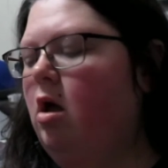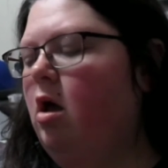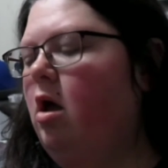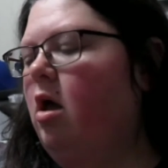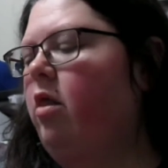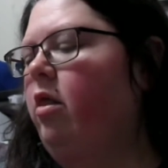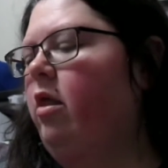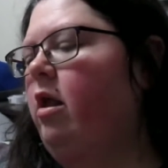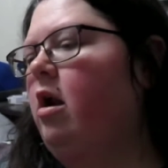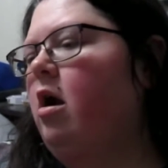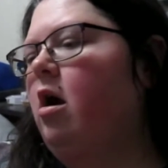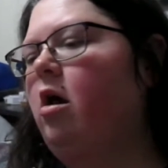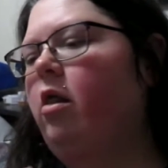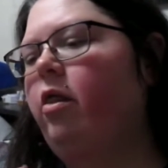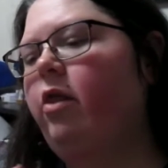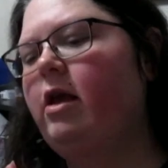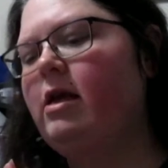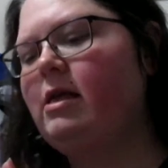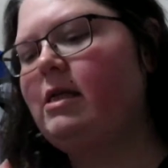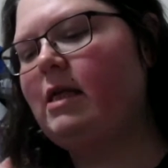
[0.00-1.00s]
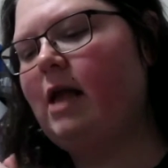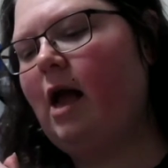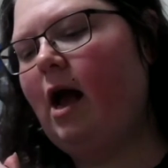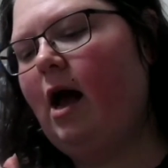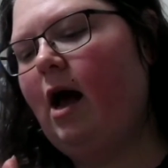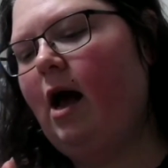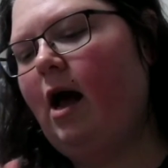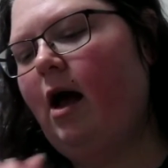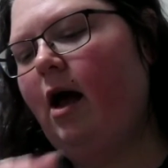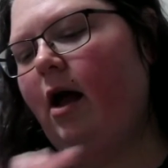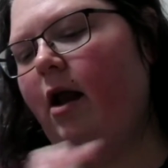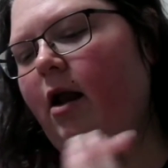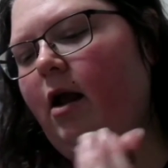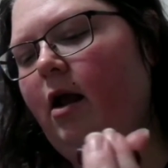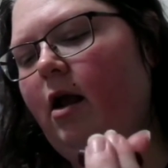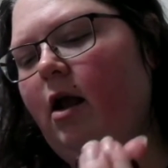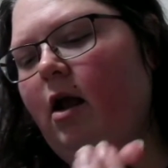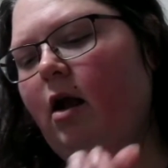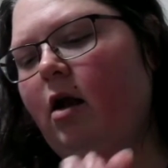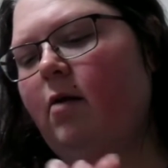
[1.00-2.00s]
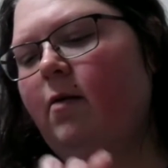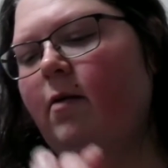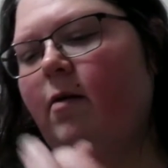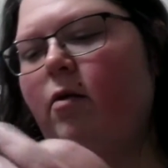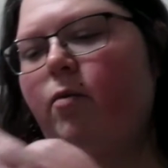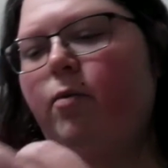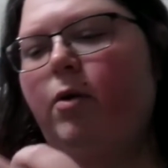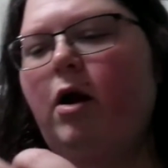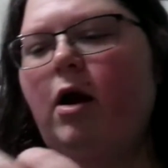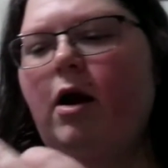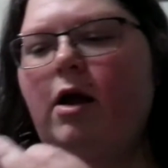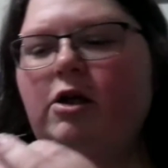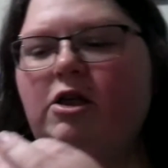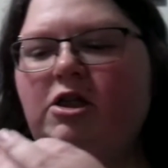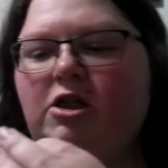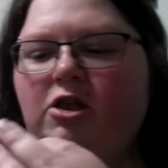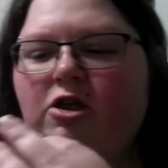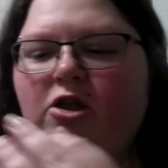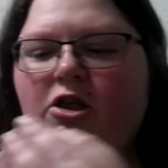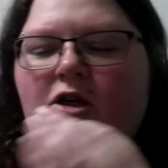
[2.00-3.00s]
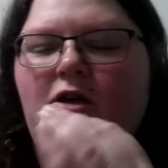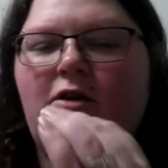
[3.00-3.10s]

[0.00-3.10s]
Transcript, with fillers: And then on this side, comes with a brush.